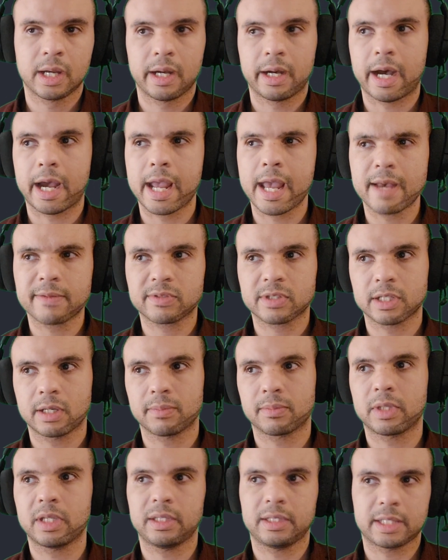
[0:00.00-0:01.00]
I have
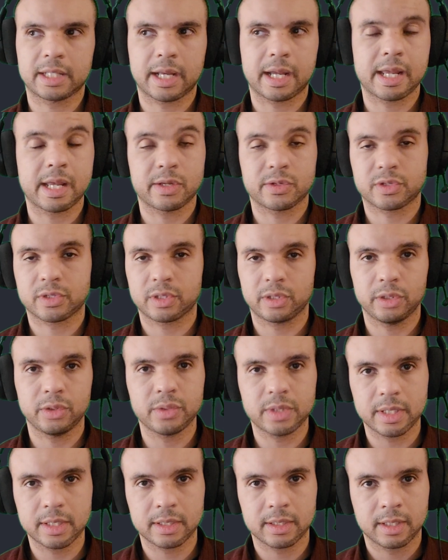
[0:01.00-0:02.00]
something that I
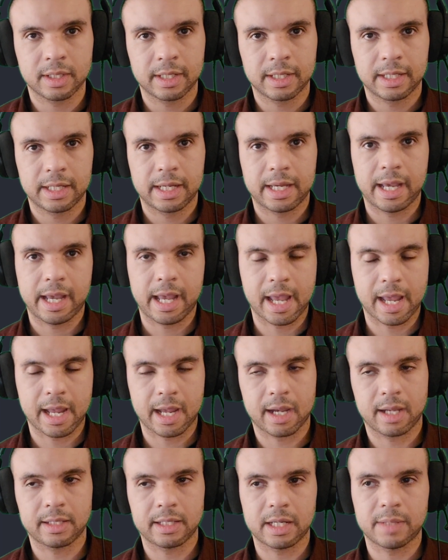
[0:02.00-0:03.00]
excluded,
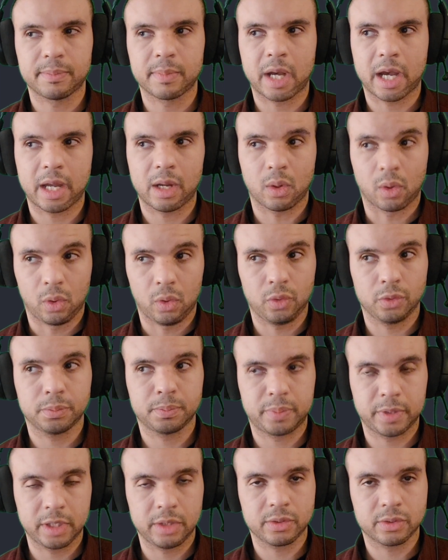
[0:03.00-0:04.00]
and in my
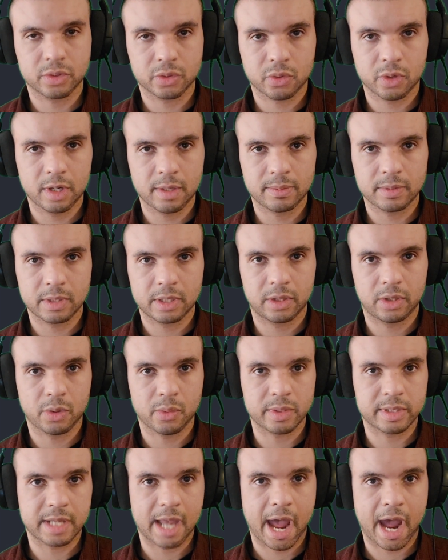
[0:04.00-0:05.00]
old build script, there
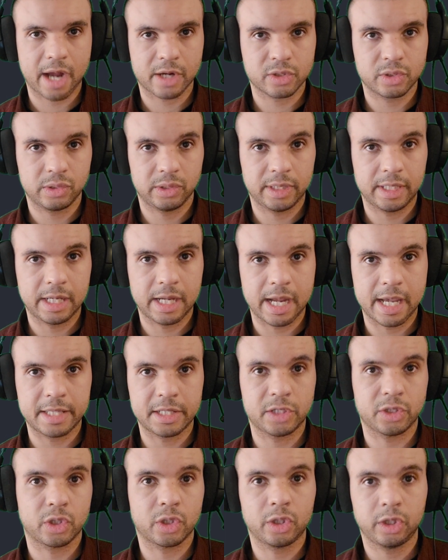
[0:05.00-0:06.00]
was actually
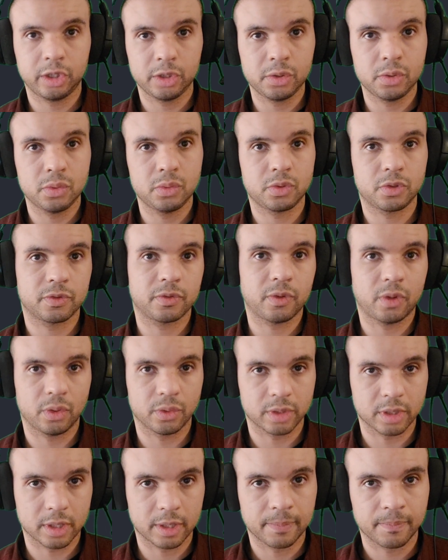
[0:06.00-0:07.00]
an includes
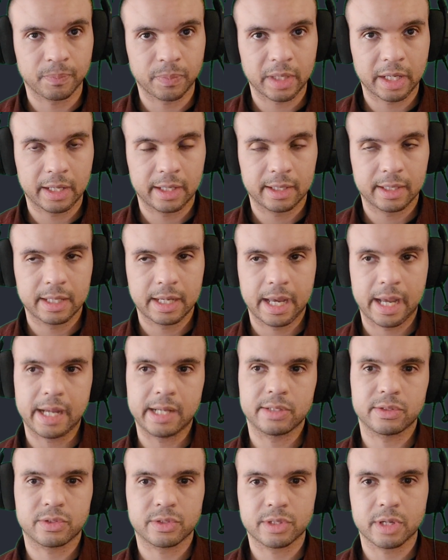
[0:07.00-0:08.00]
folder.
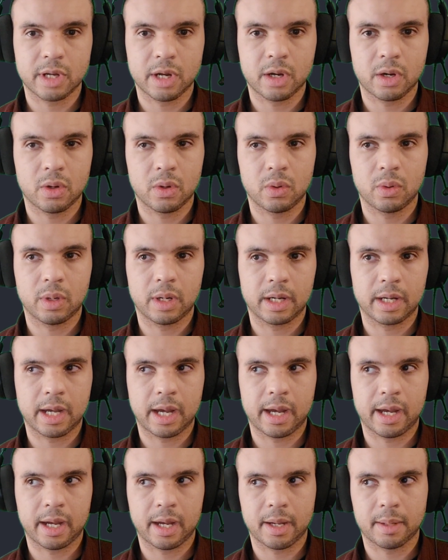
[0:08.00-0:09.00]
And so
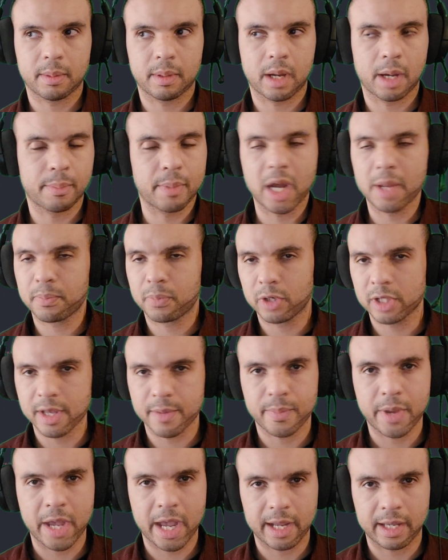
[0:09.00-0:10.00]
I might put
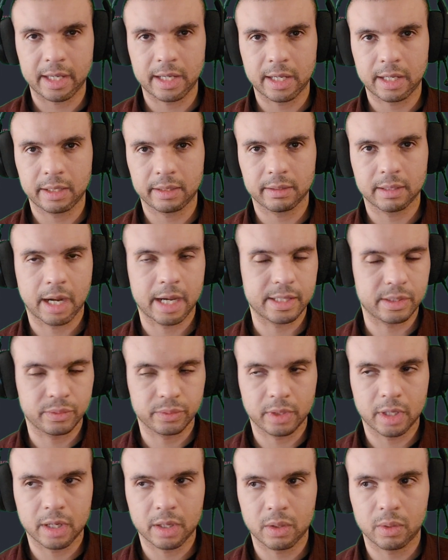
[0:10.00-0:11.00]
it back in. I
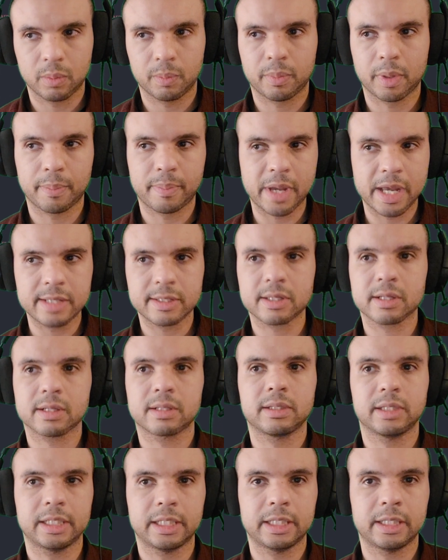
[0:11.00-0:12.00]
don't know. But
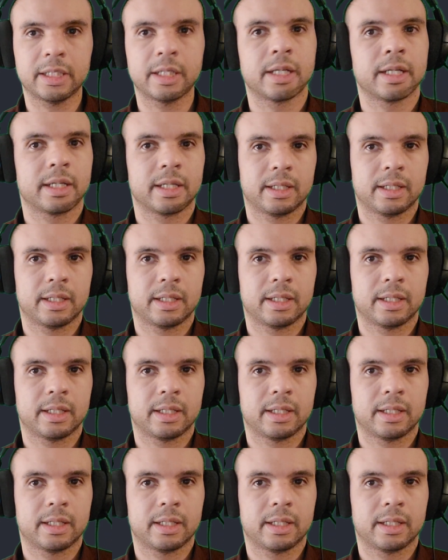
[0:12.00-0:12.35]
basically,